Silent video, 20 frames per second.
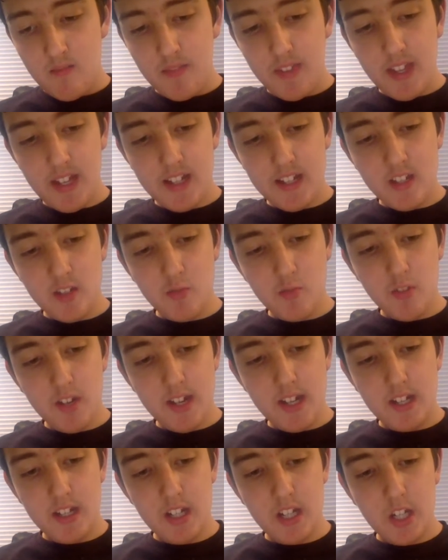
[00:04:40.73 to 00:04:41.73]
That's
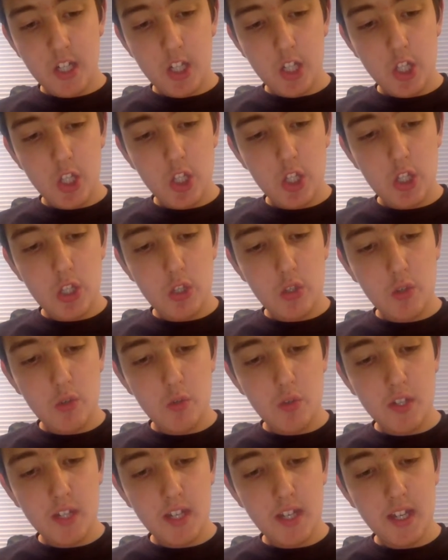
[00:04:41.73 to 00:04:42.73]
when
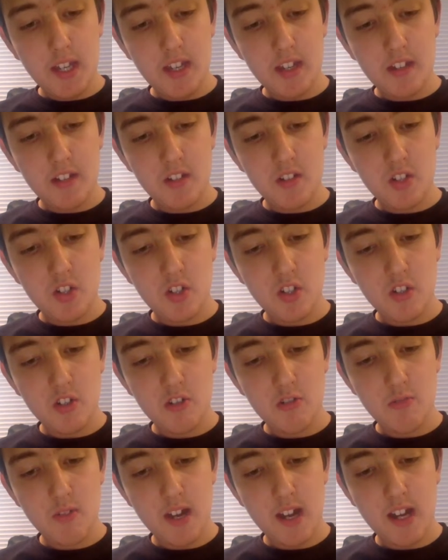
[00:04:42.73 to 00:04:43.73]
you can turn
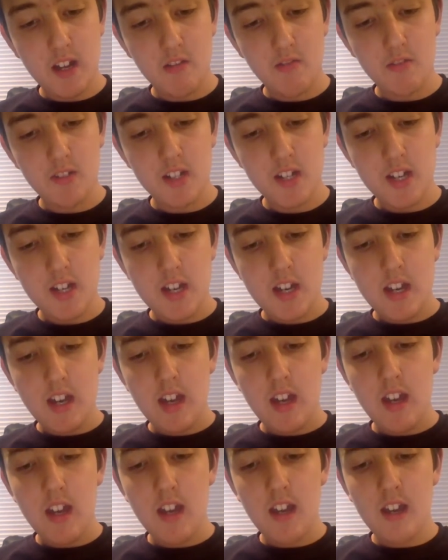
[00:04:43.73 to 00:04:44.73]
around
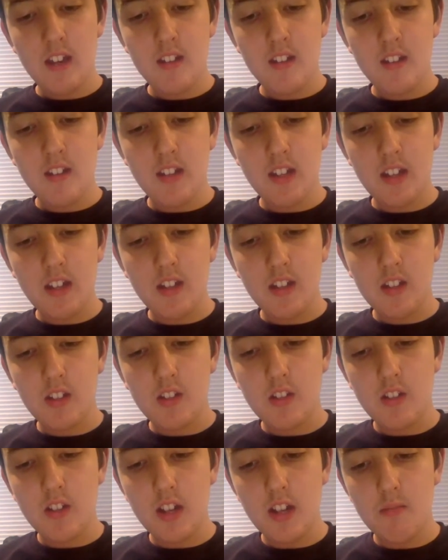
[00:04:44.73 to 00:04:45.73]
and dead
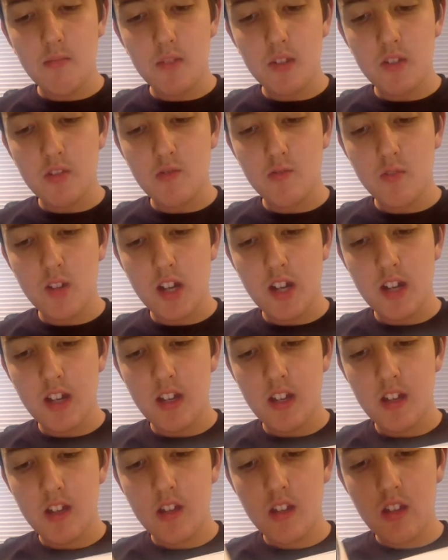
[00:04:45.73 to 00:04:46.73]
grandma's
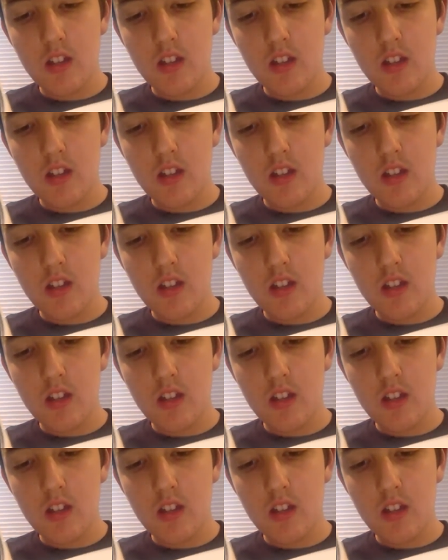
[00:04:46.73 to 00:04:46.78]
right